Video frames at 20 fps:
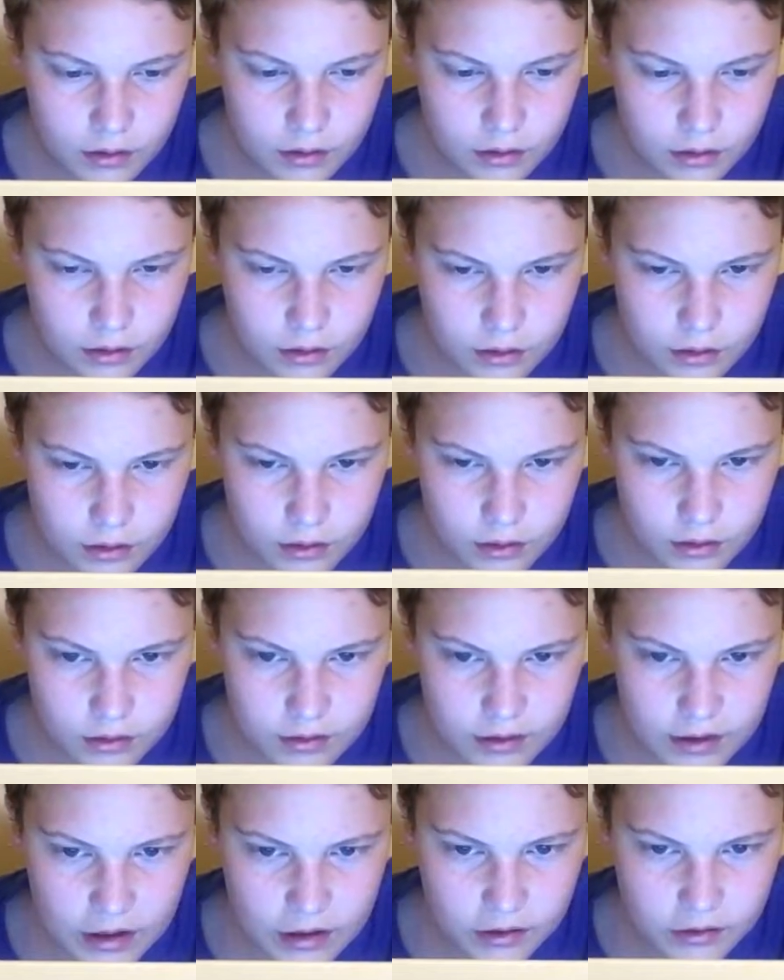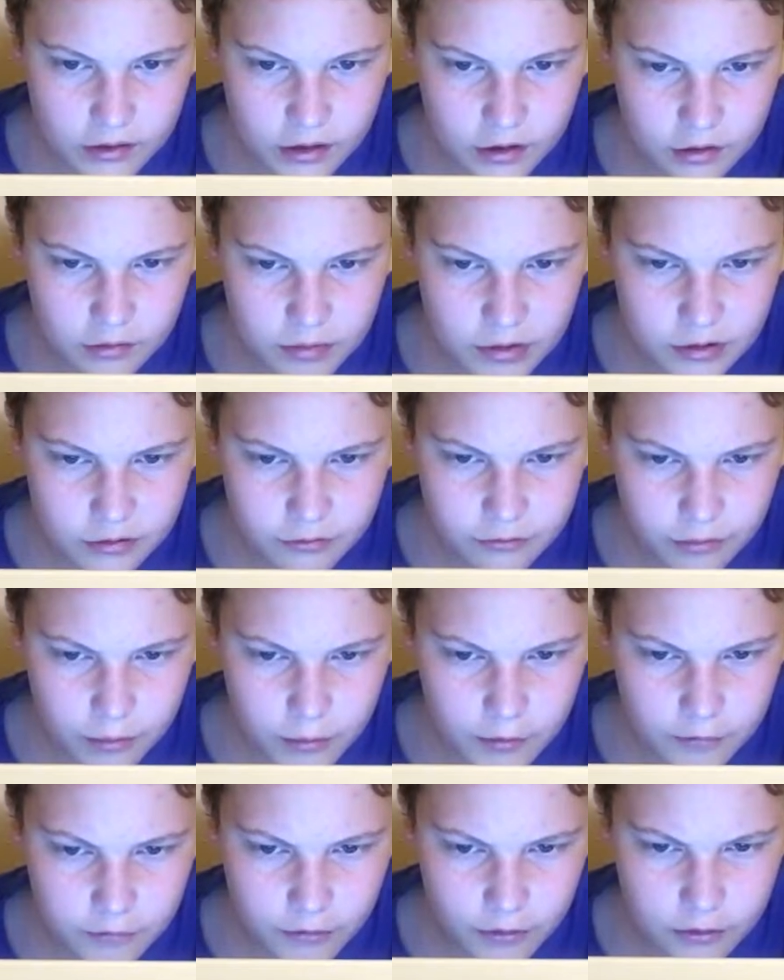Is that Elizabeth from the
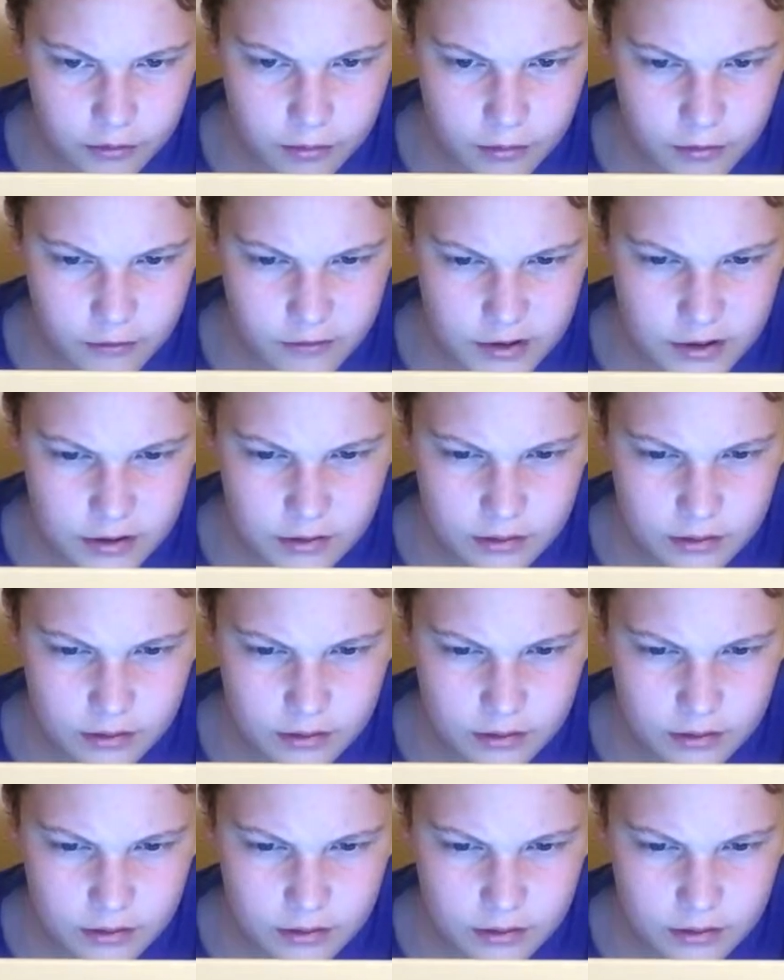first movie?